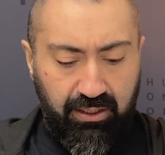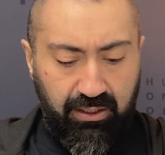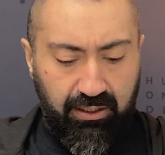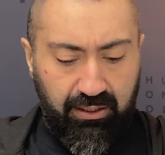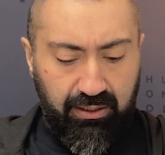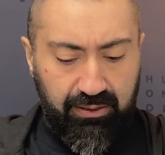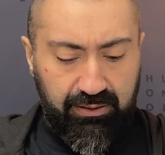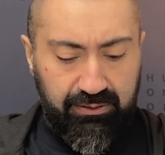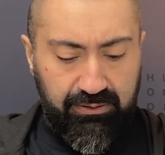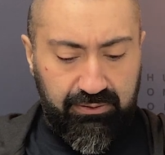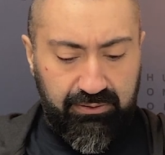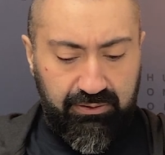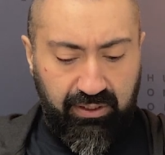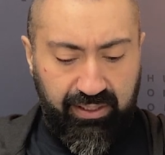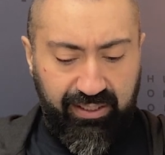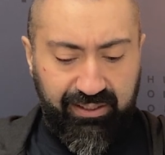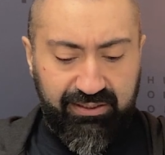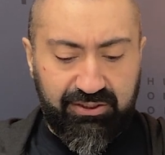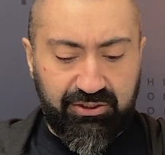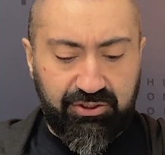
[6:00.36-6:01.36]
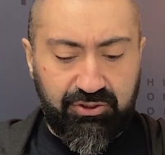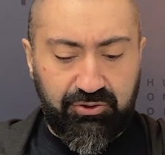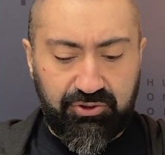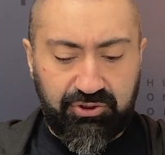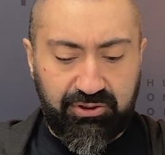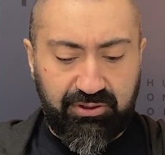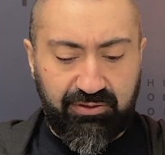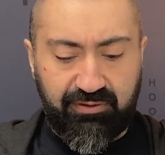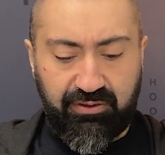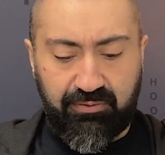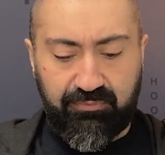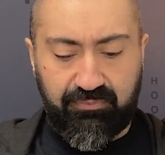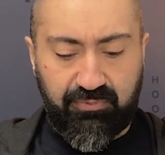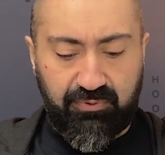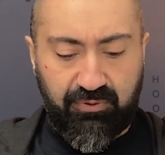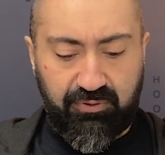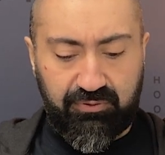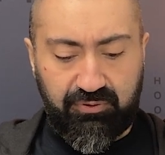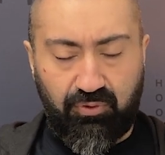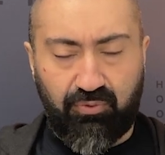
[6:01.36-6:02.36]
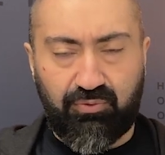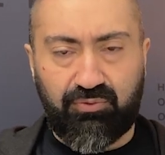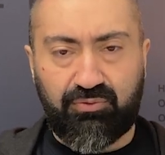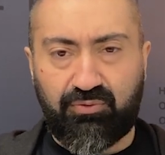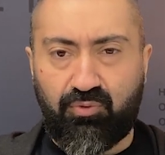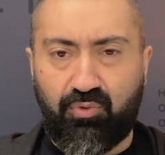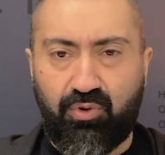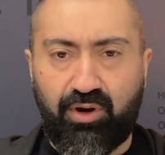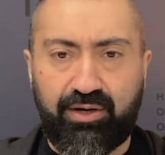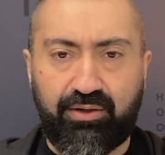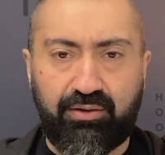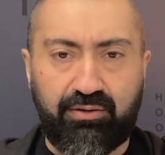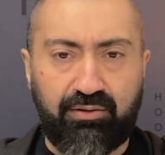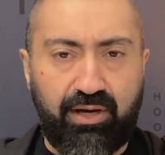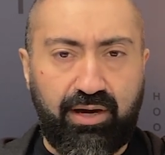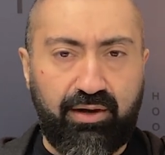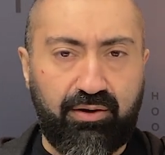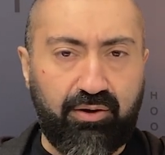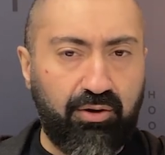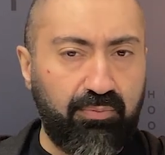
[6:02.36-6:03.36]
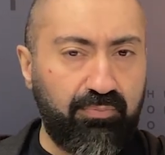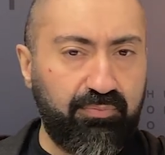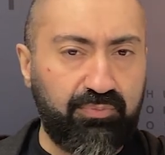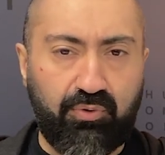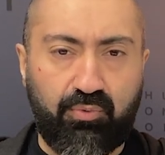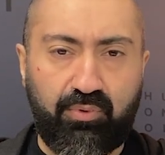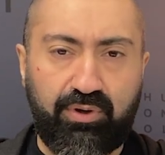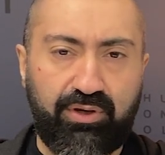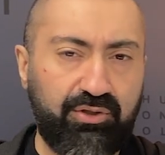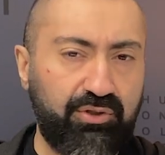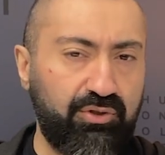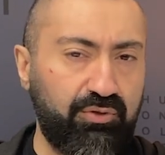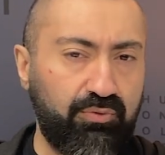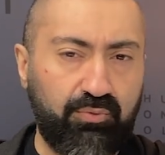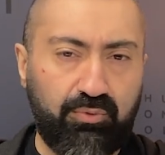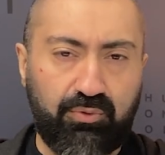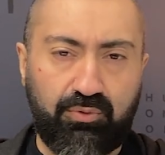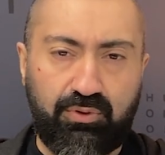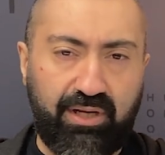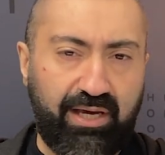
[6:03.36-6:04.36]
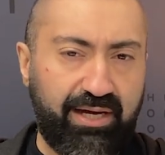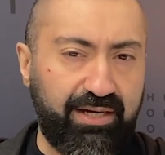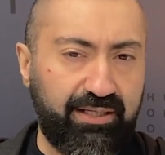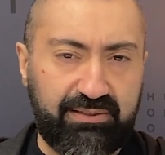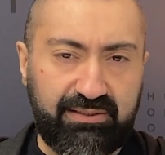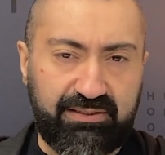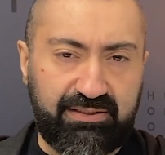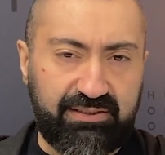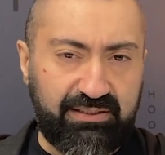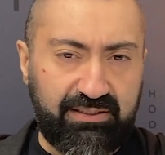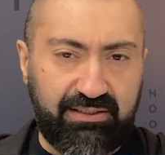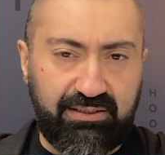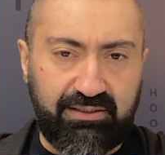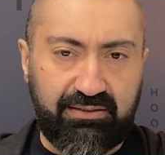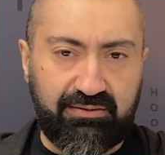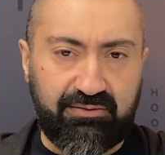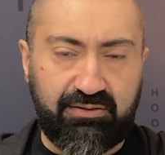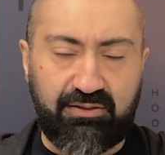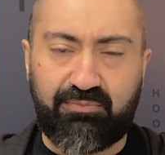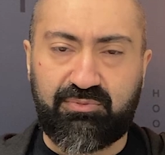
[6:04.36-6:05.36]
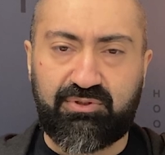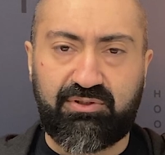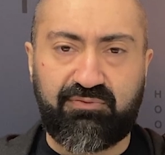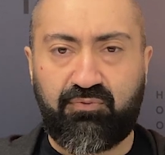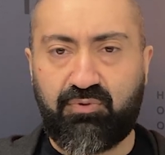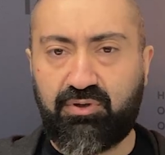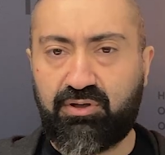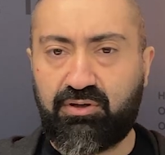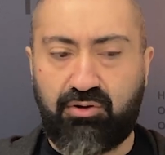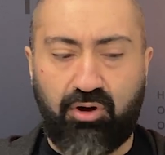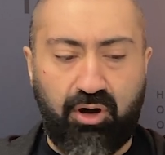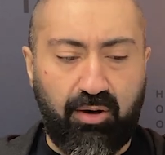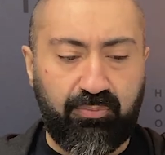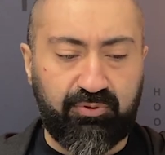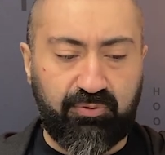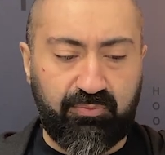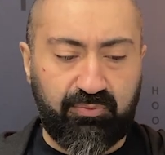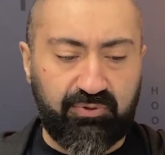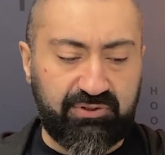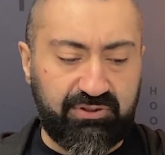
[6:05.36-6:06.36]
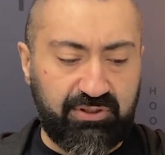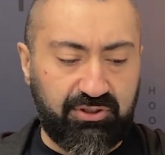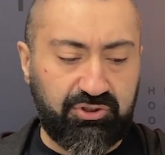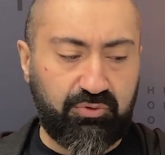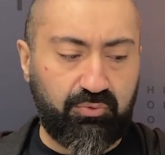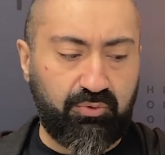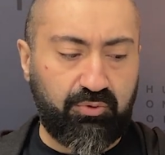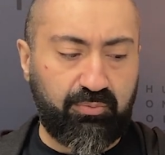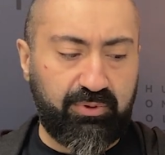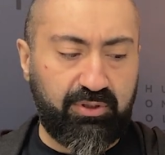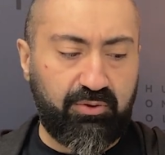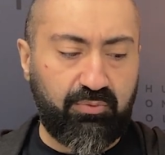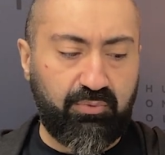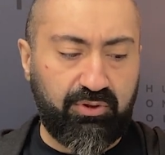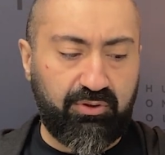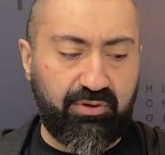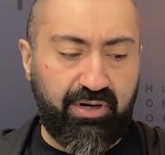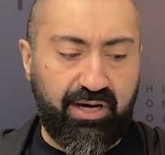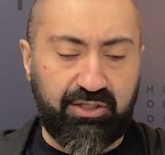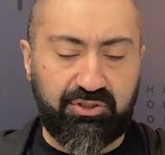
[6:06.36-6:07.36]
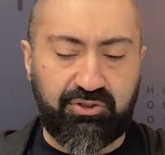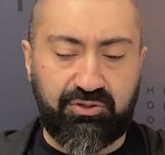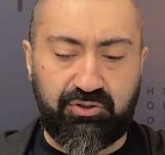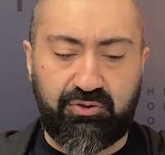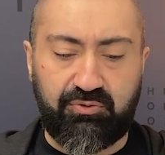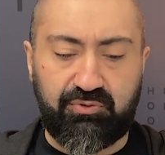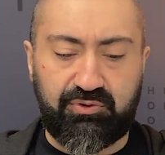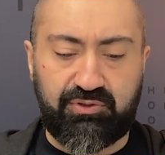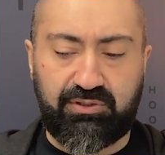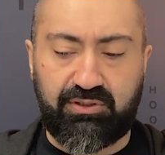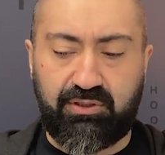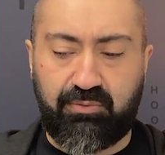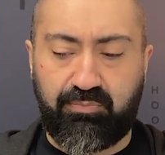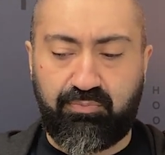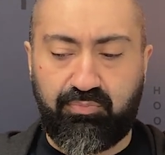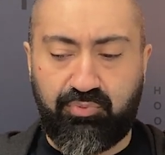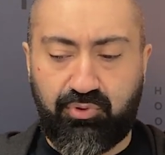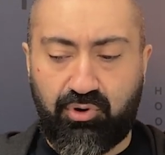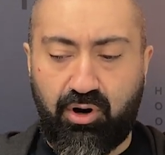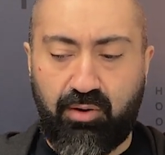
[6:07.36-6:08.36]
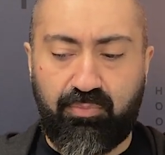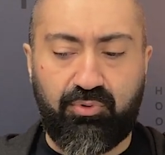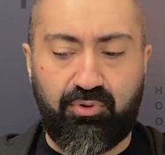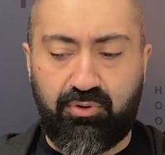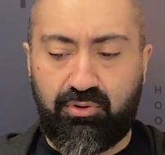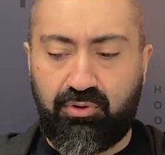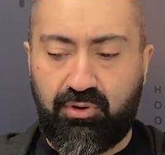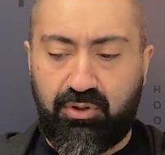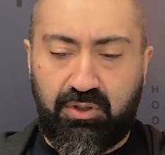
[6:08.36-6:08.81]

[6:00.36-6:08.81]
the execution of them don't quite add up the way you would like to see in terms of what an optimal session would be when you're actually using a proper,